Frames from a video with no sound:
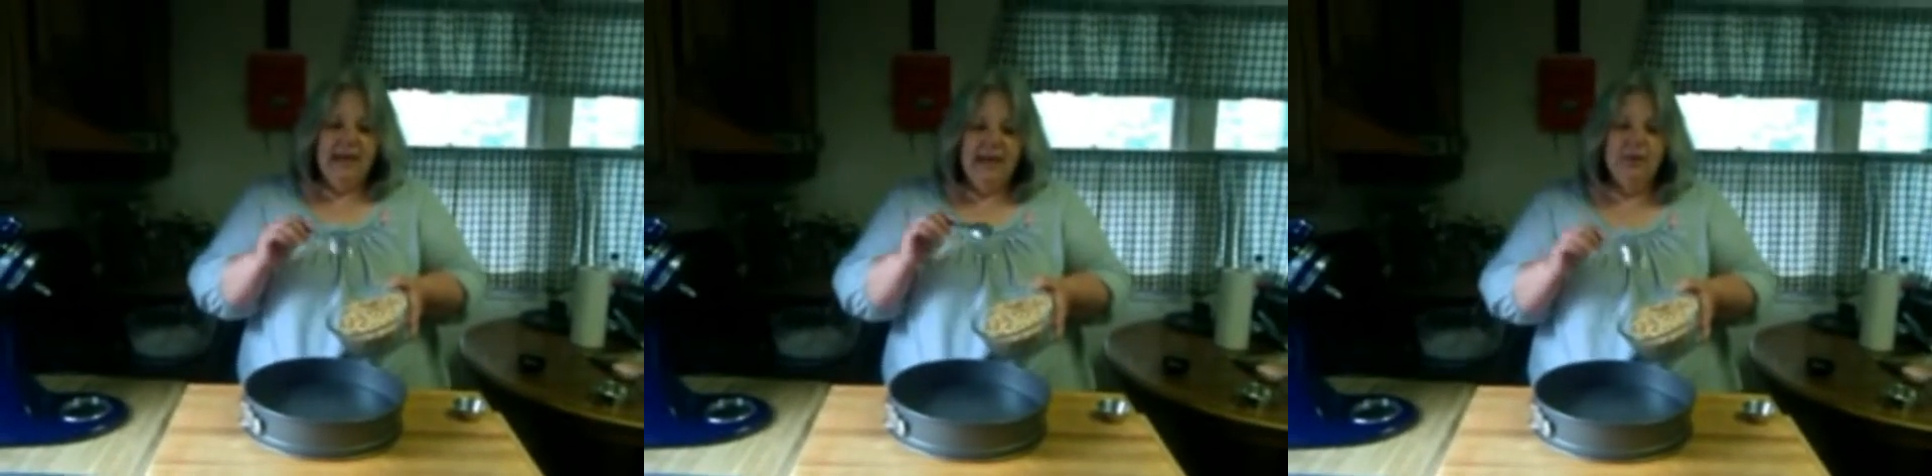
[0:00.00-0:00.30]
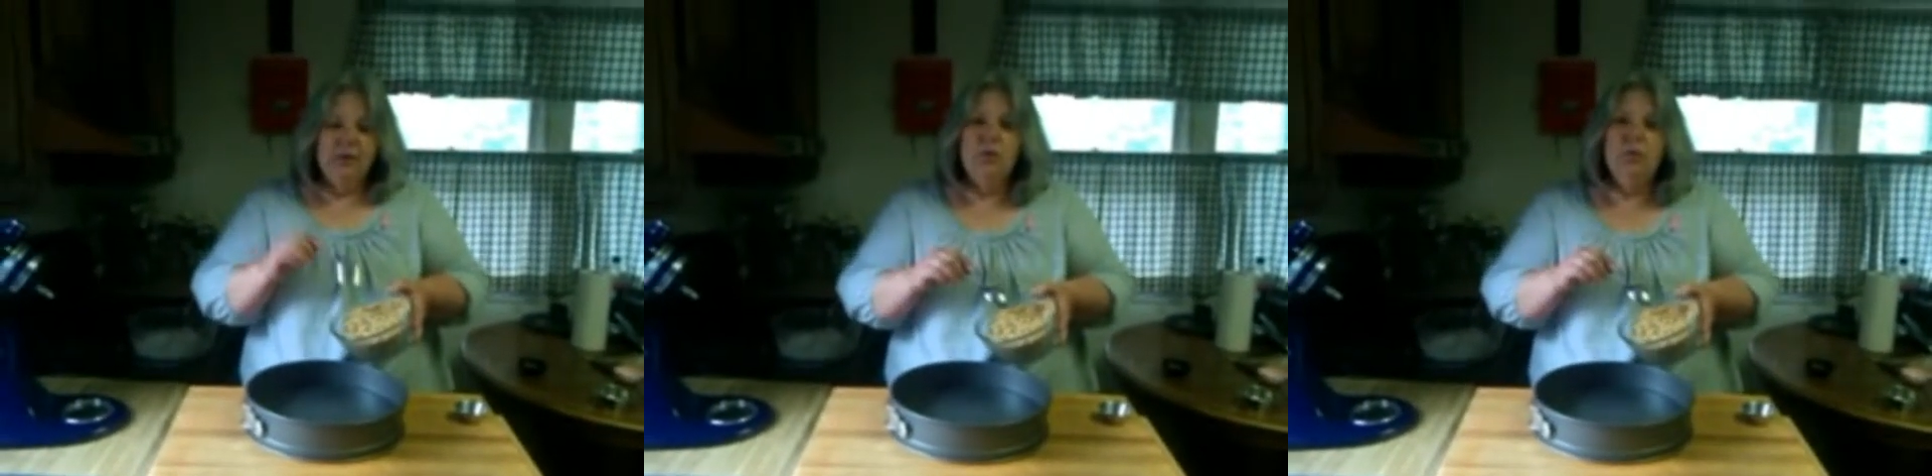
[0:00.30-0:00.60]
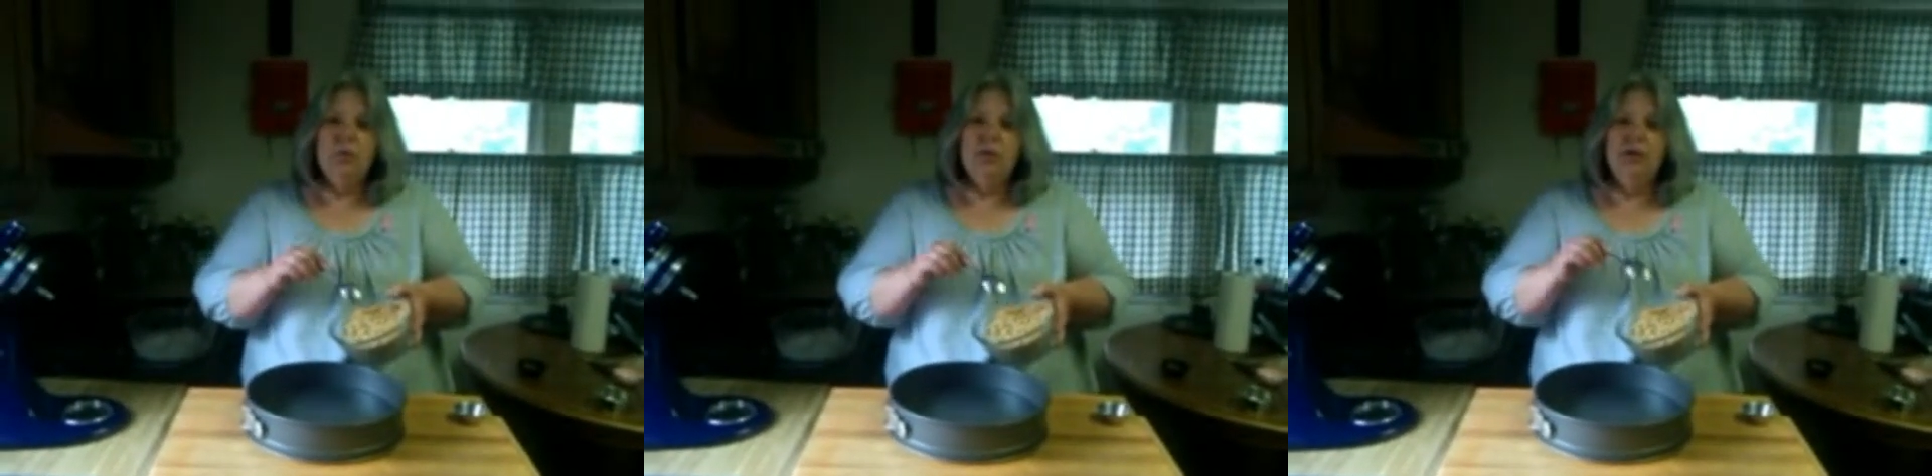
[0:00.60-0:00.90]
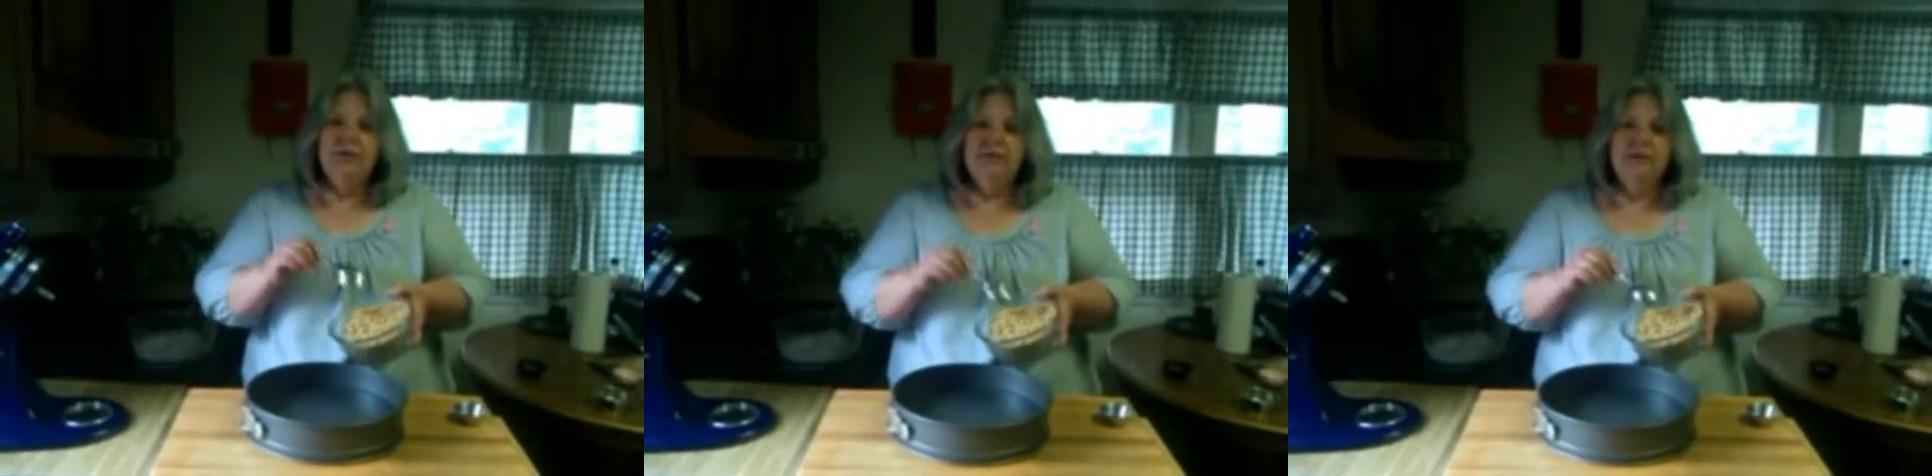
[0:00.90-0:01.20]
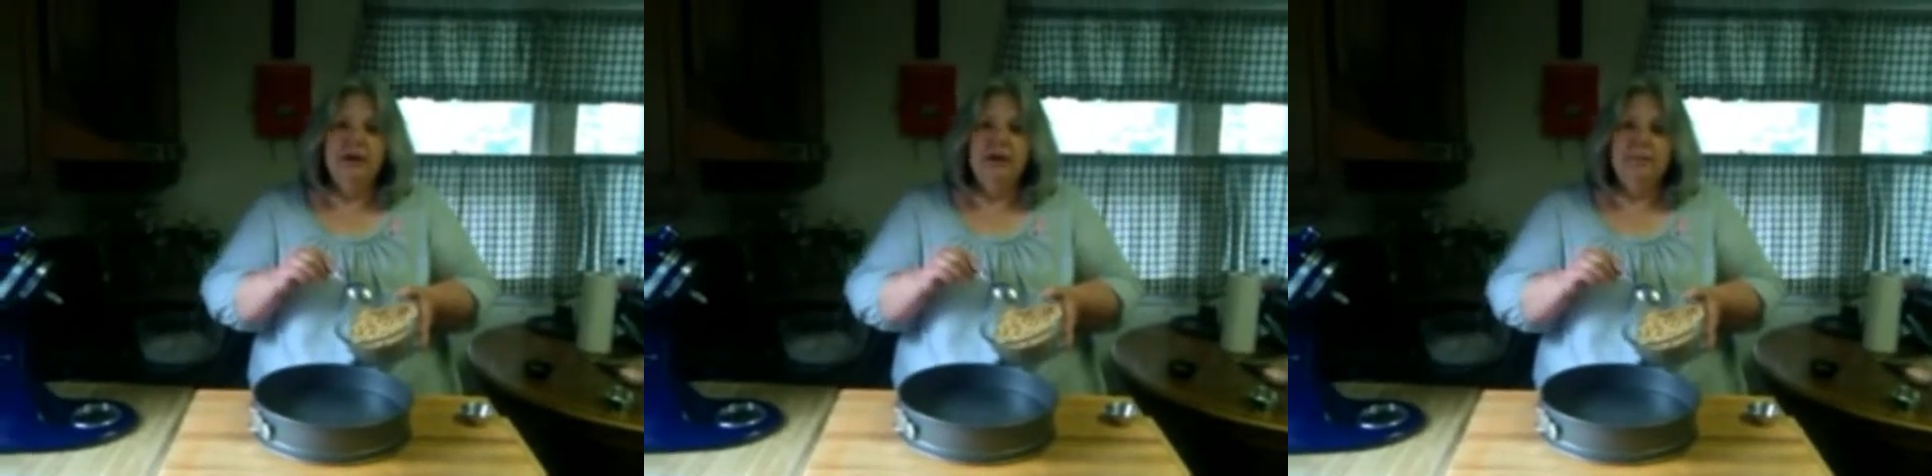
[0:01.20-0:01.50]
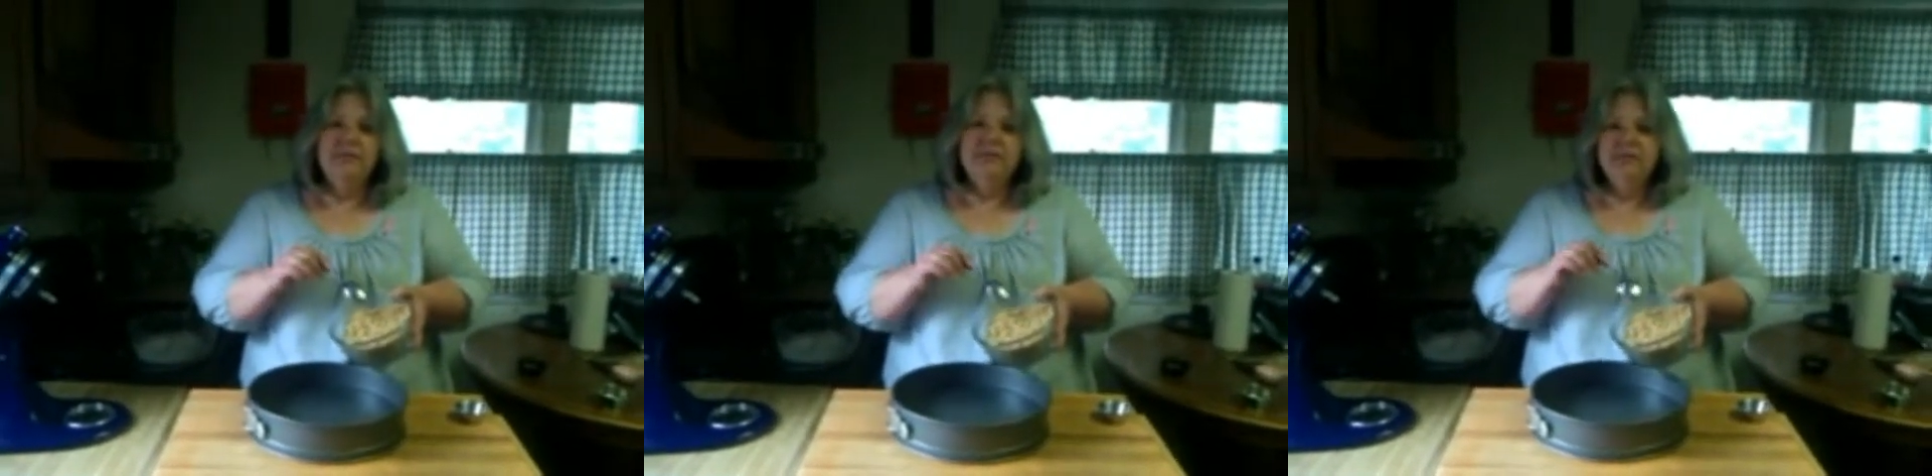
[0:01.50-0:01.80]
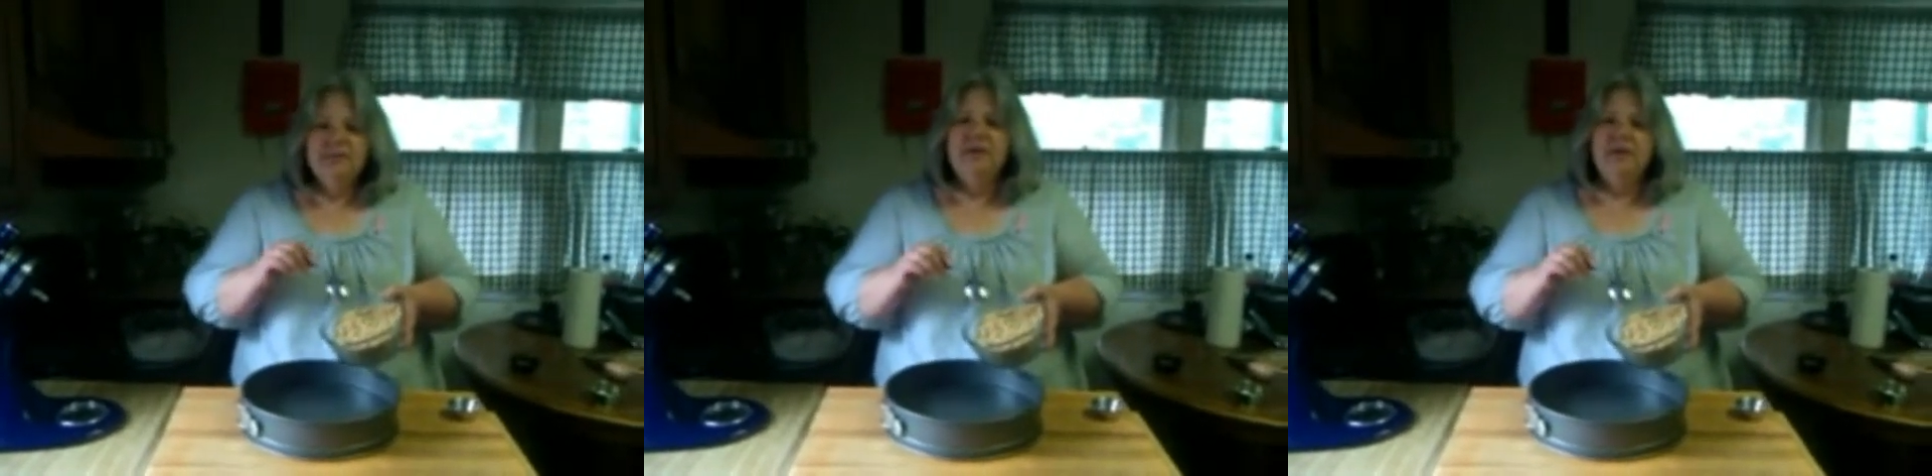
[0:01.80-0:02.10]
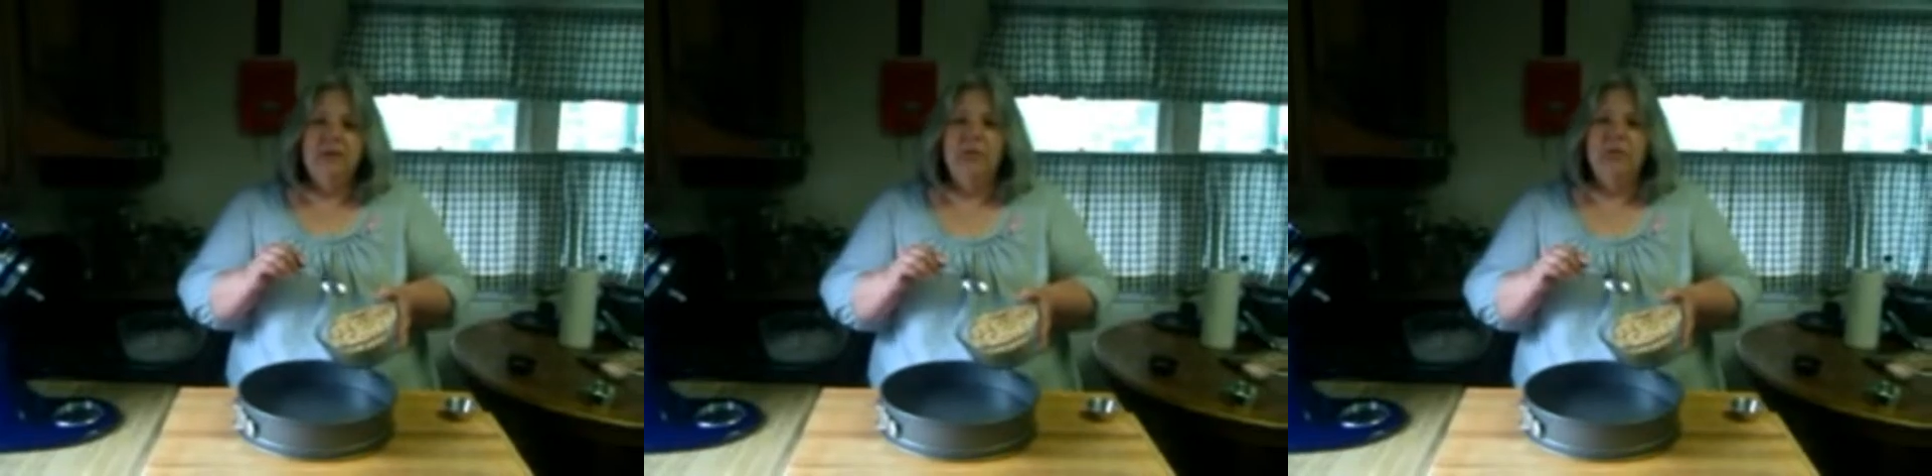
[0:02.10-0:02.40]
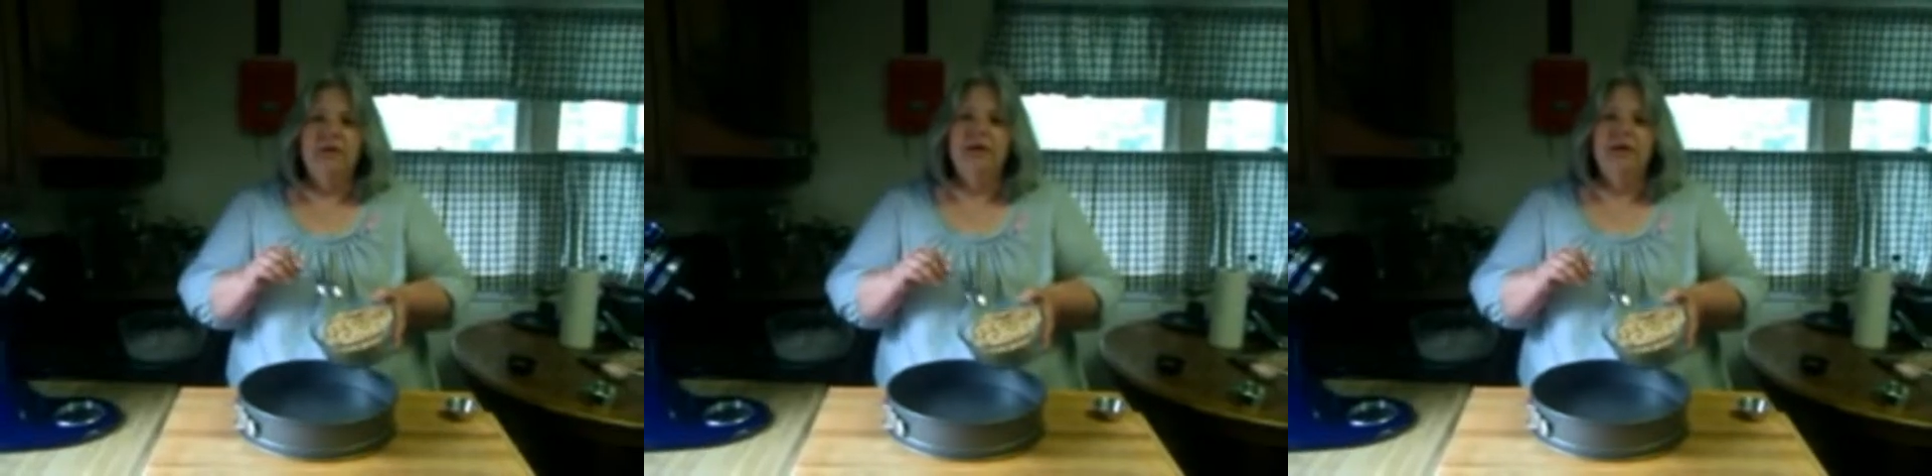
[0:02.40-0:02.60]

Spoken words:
and 1/4 cup, just about 1/4